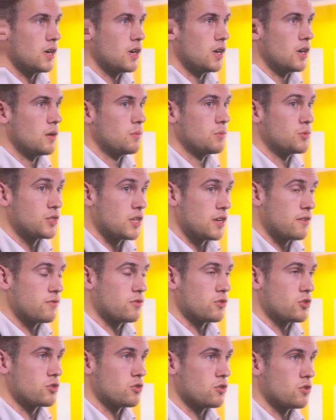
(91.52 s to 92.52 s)
Um, was there
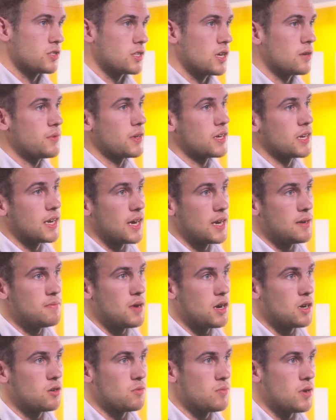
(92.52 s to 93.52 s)
for a short time, then came
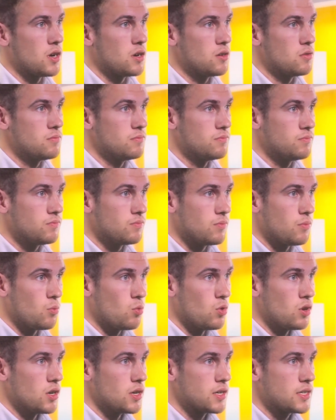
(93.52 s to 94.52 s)
back up home,
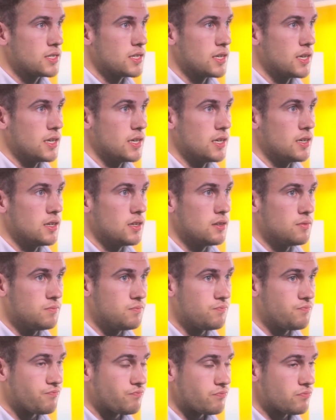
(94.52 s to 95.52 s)
worked in
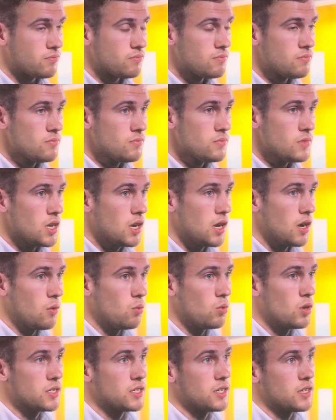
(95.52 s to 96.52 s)
I uh,
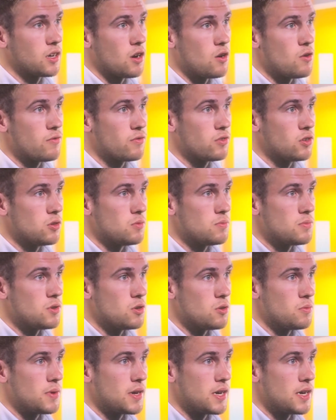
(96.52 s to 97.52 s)
worked in a golf club
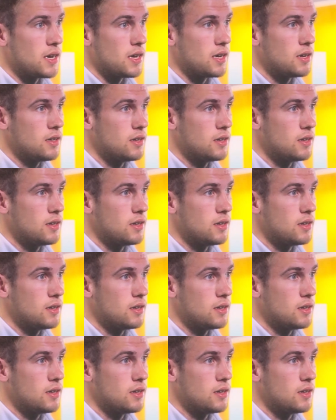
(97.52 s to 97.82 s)
up here.